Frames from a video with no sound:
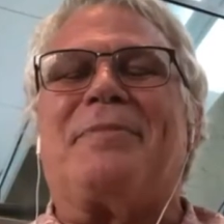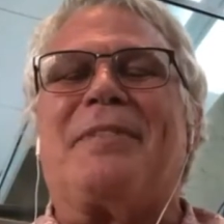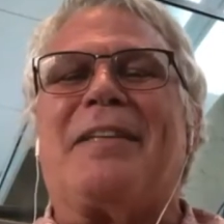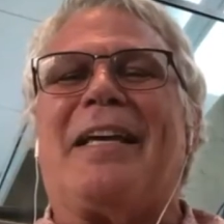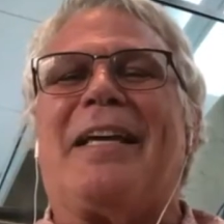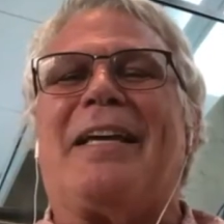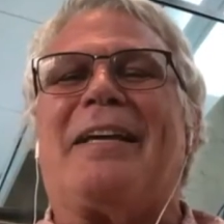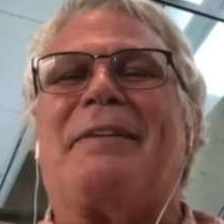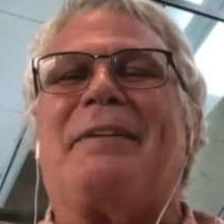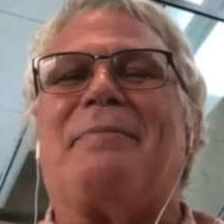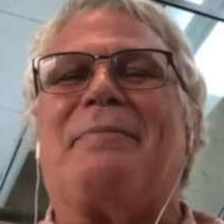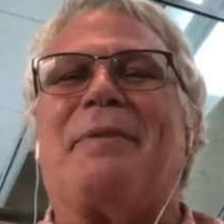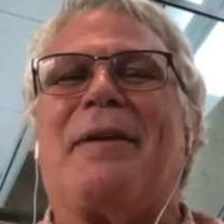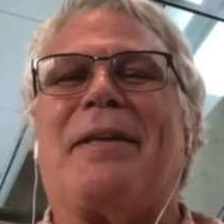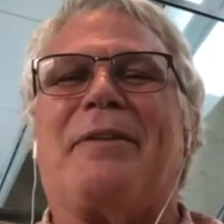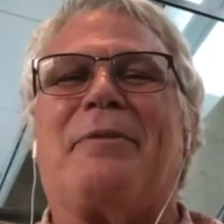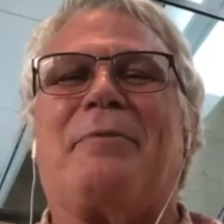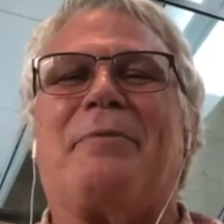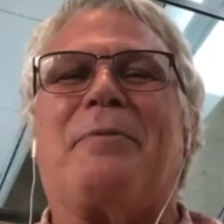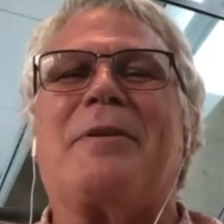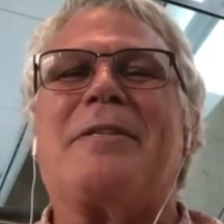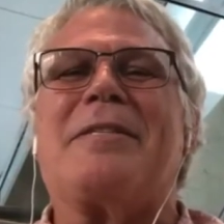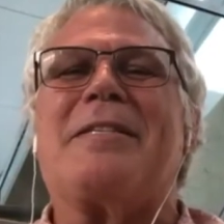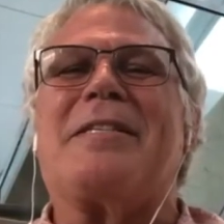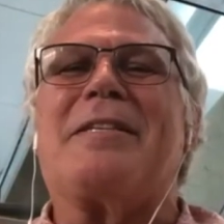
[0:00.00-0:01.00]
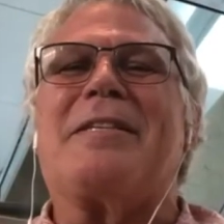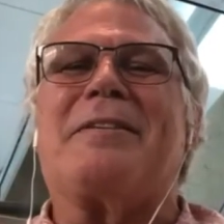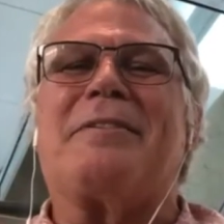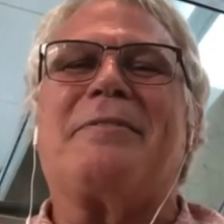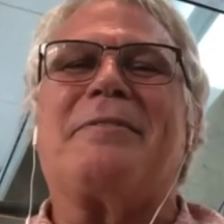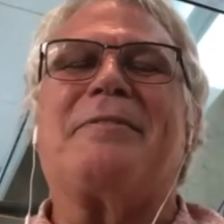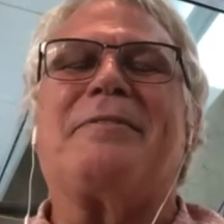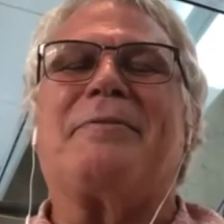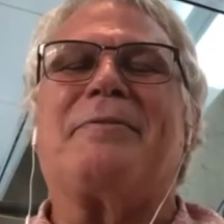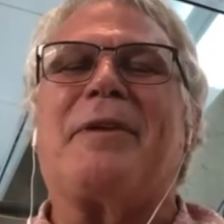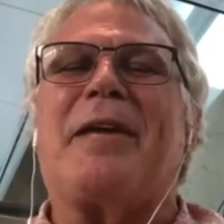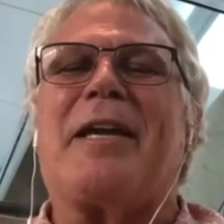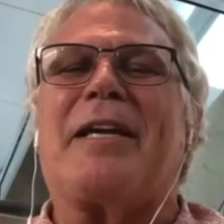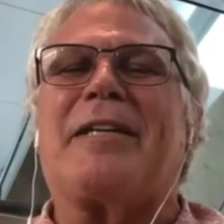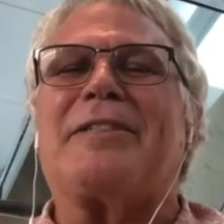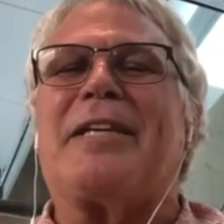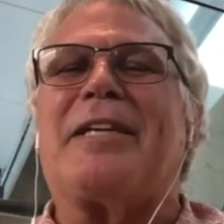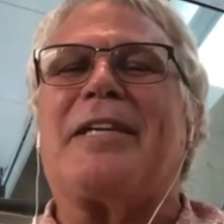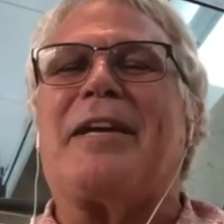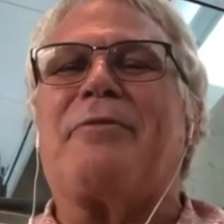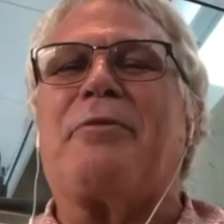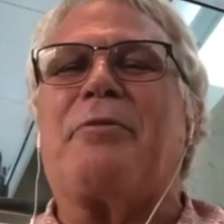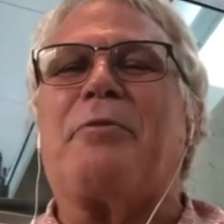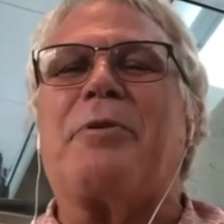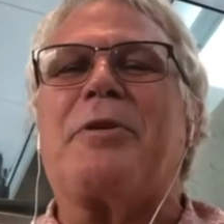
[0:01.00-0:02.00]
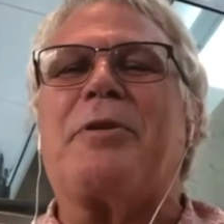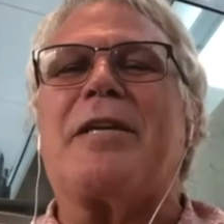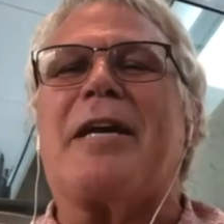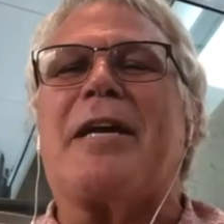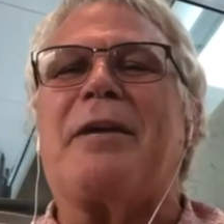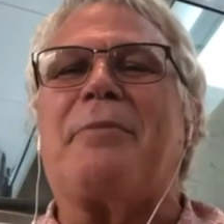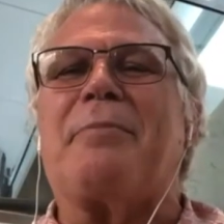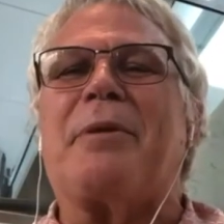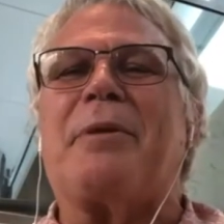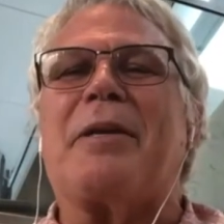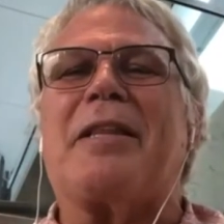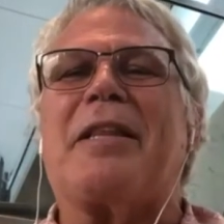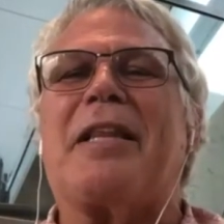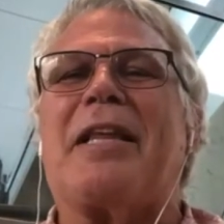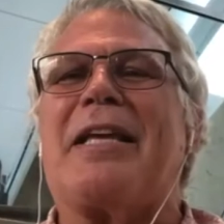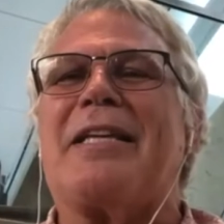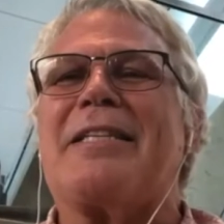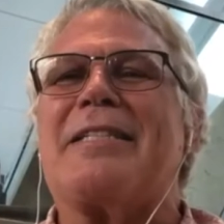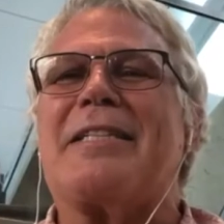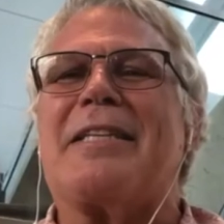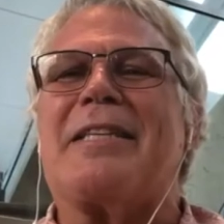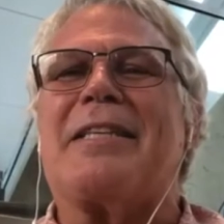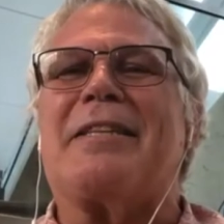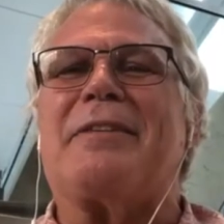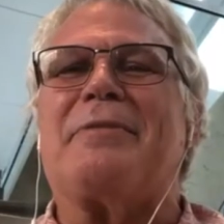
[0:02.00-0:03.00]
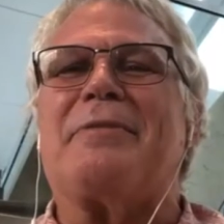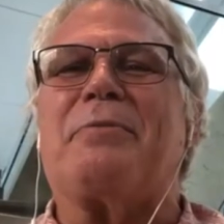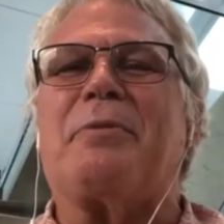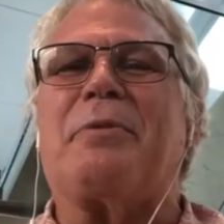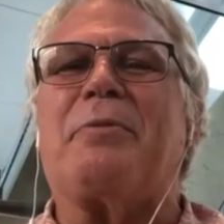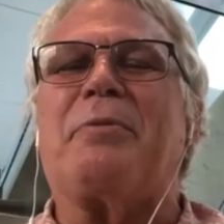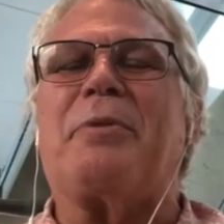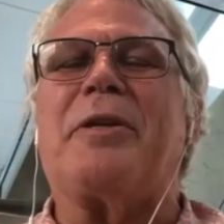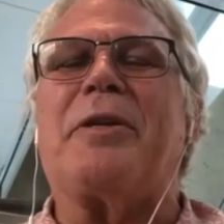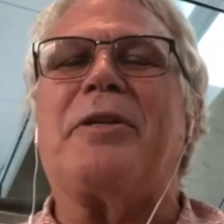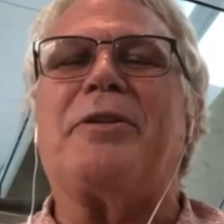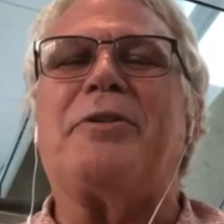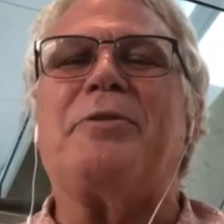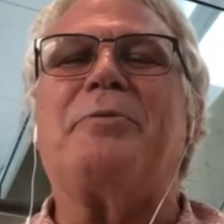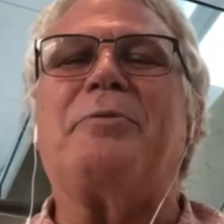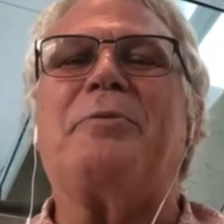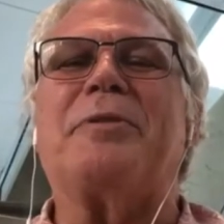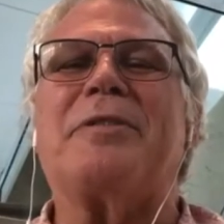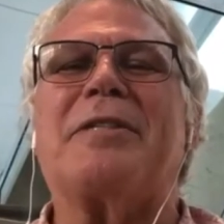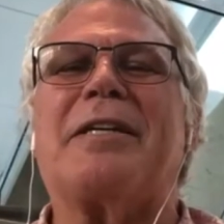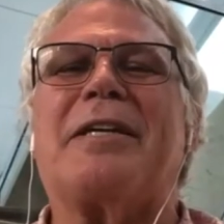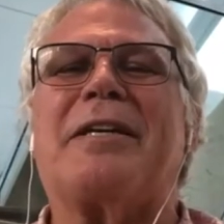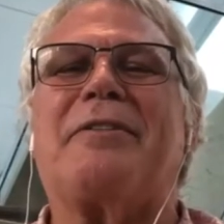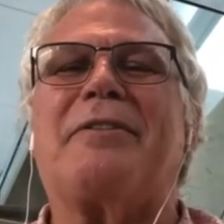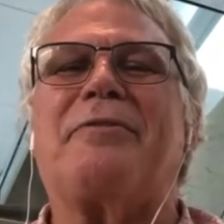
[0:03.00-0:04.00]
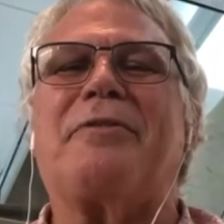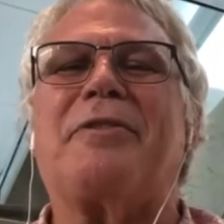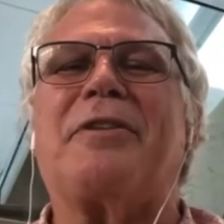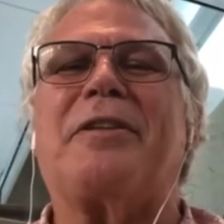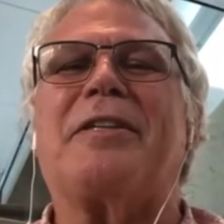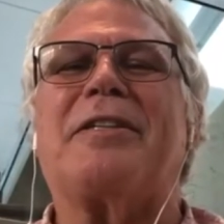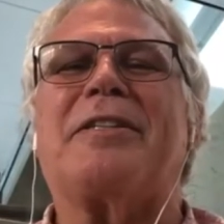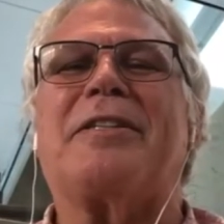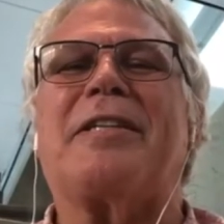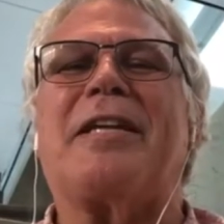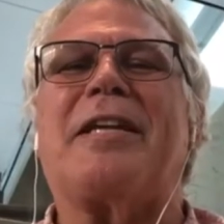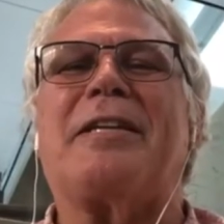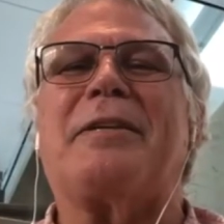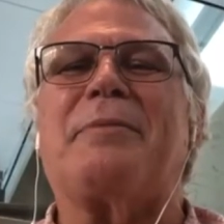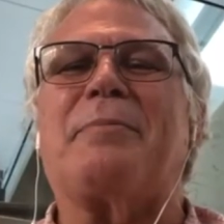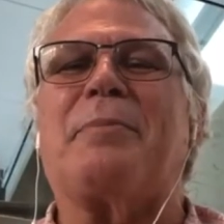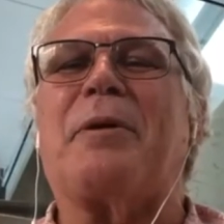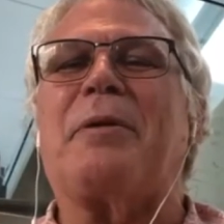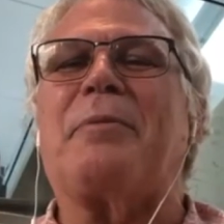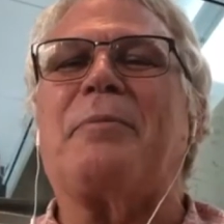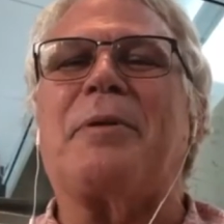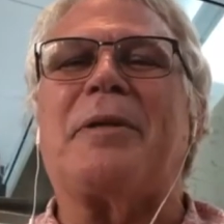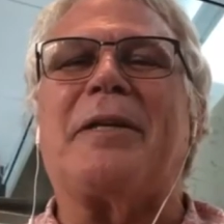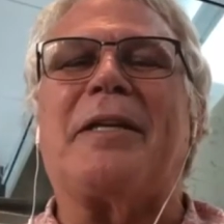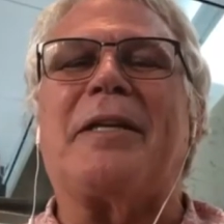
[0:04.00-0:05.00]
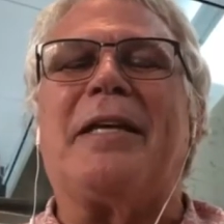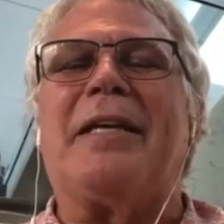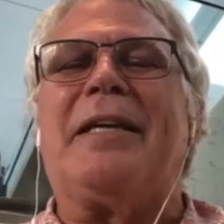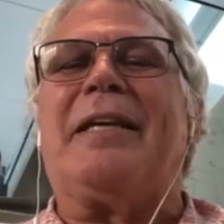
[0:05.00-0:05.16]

And the ones that we actually have a retirement class when we do retire from the State Department,